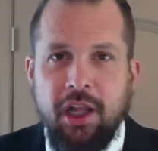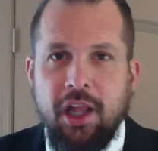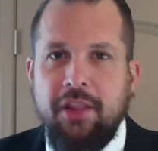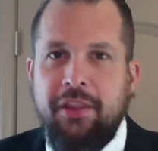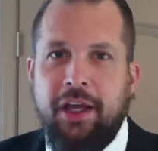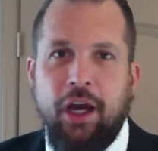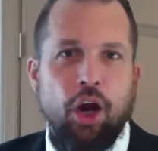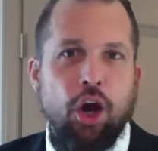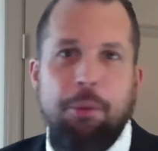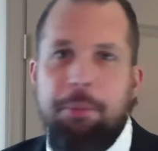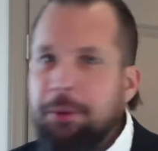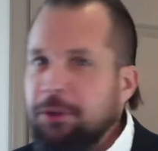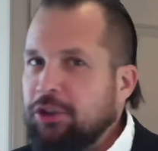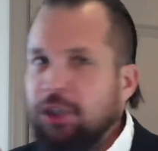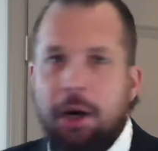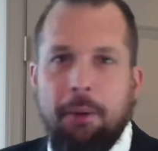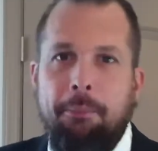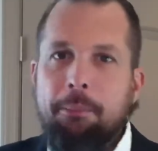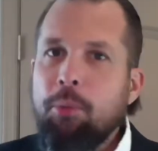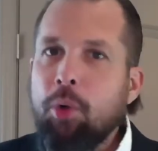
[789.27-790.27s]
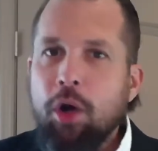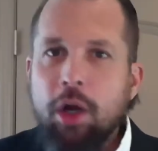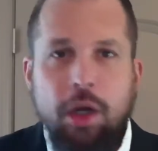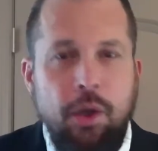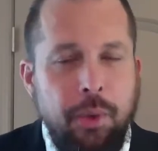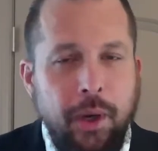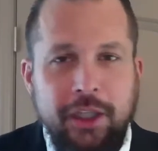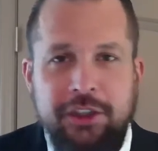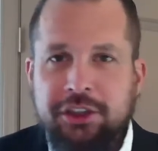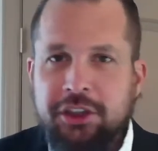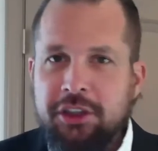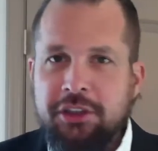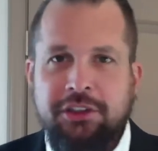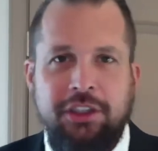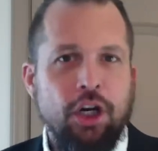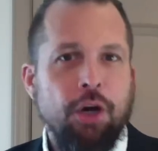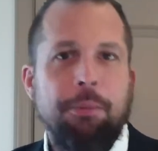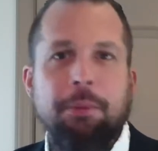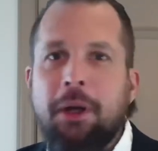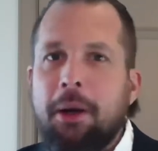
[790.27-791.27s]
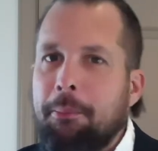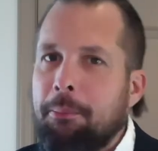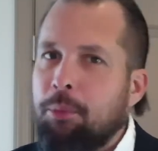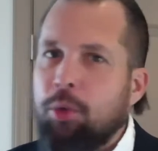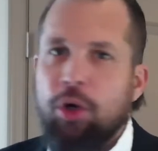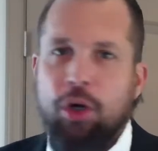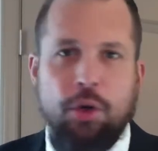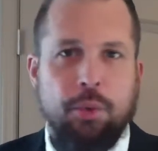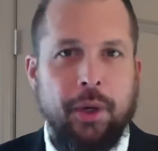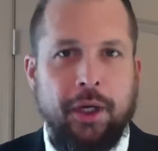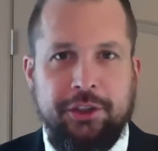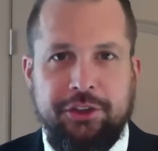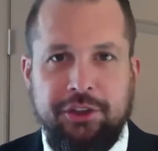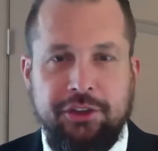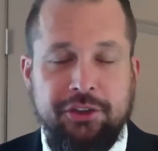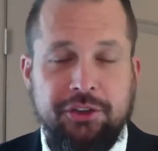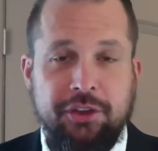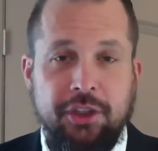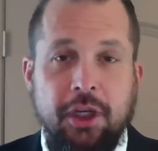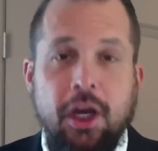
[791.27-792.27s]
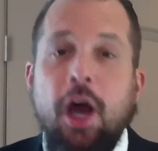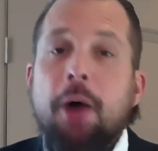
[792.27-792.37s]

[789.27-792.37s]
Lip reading: that opens up more questions that open up more questions.